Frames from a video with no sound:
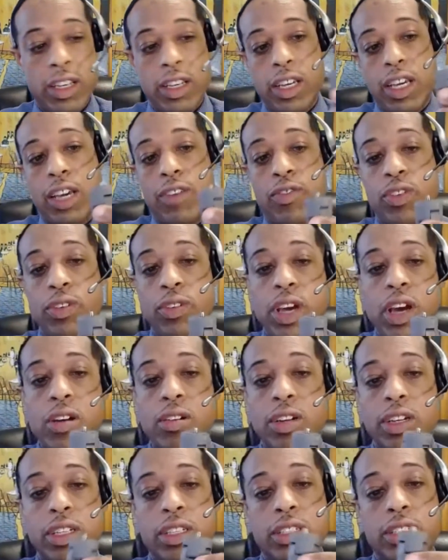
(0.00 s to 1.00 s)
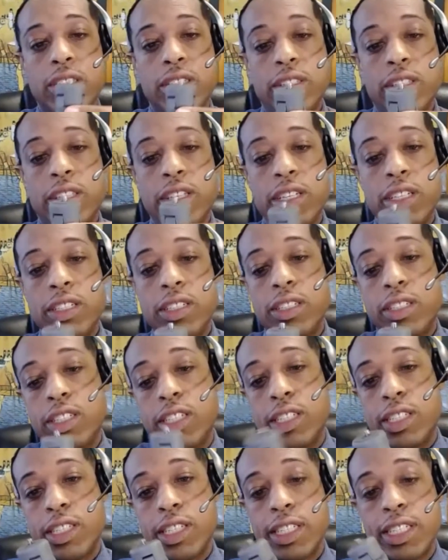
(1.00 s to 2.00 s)
If you notice, this is
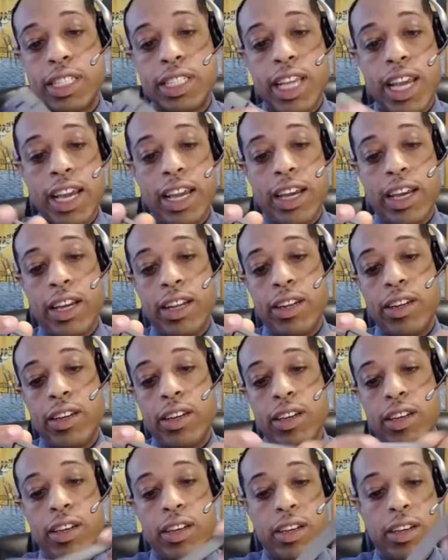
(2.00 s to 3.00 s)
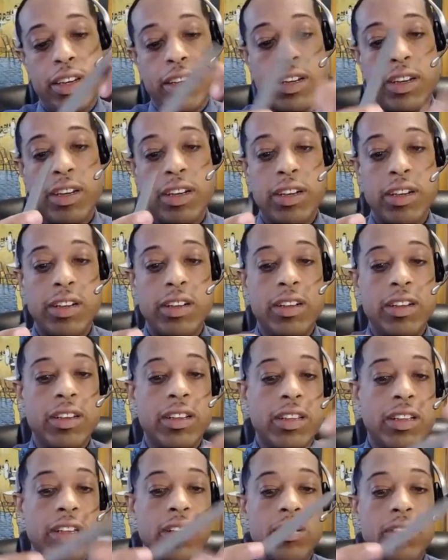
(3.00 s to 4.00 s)
just a stand.
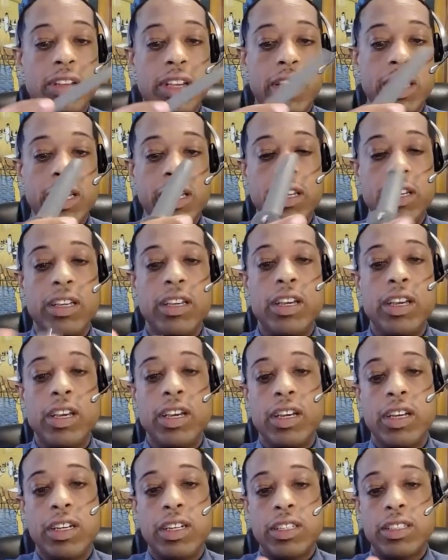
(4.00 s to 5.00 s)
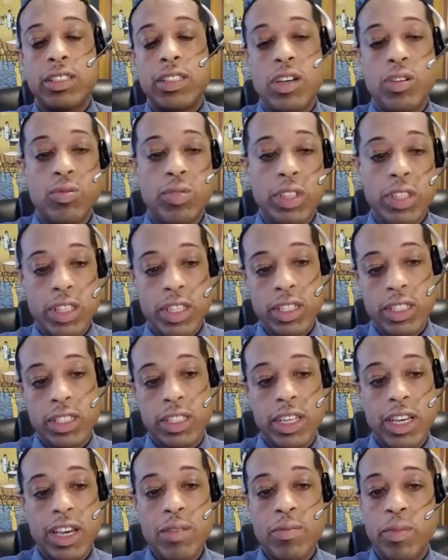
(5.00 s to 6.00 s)
Okay? So with this
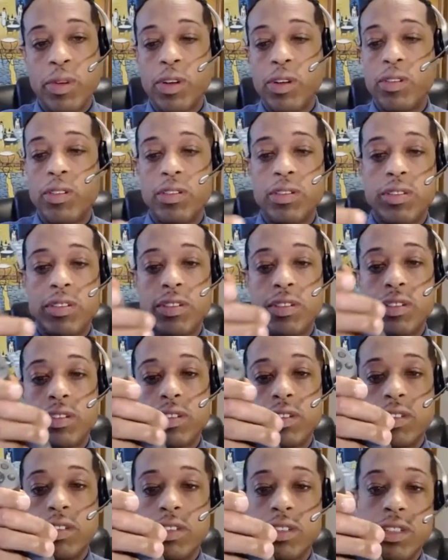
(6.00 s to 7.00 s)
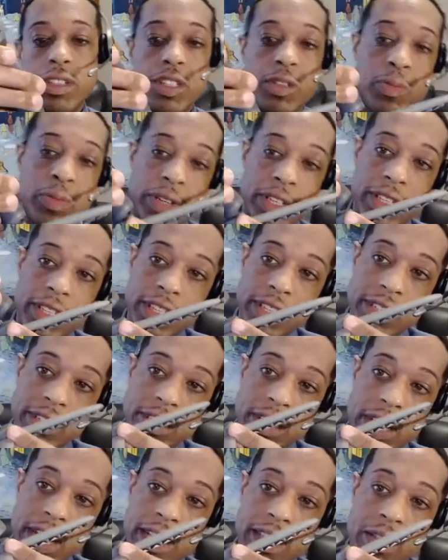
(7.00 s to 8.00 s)
gimbal, you put this
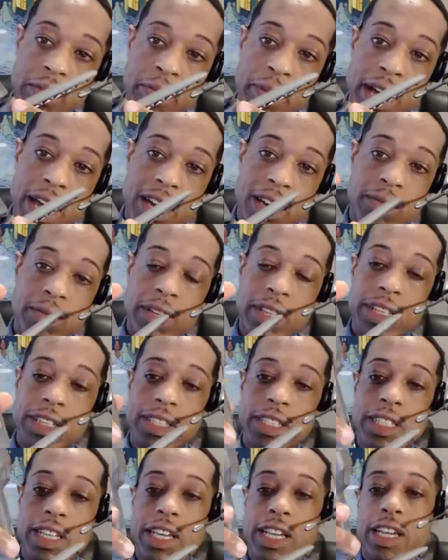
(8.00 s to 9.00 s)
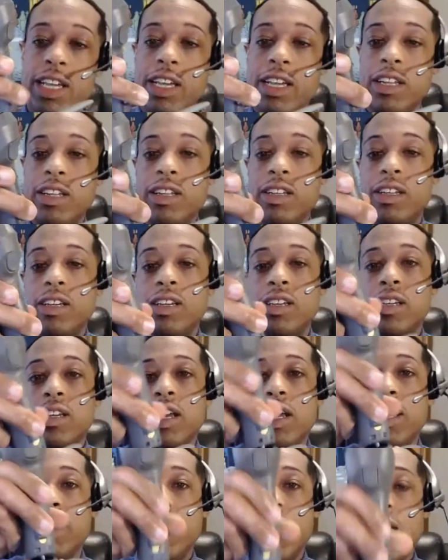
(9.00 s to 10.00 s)
at the bottom of the stand,
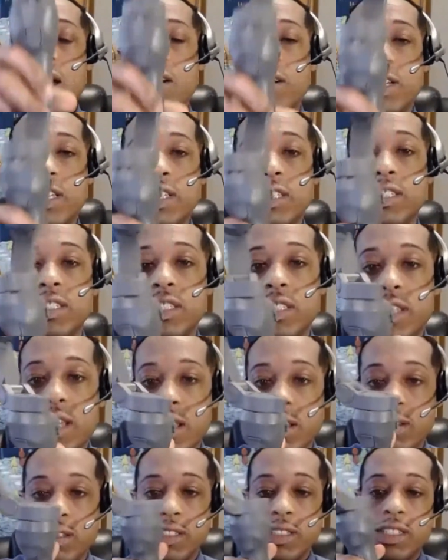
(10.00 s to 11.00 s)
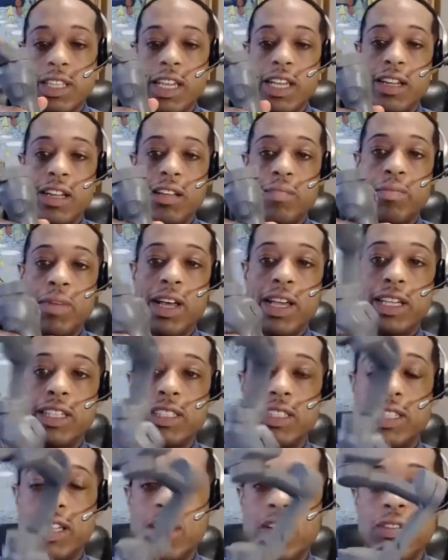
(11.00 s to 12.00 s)
and now it can stand up by
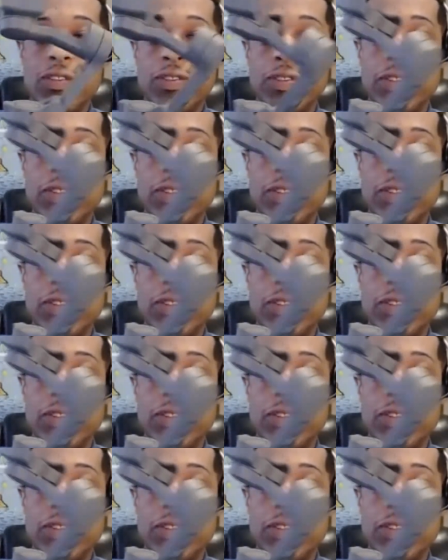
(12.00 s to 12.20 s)
itself,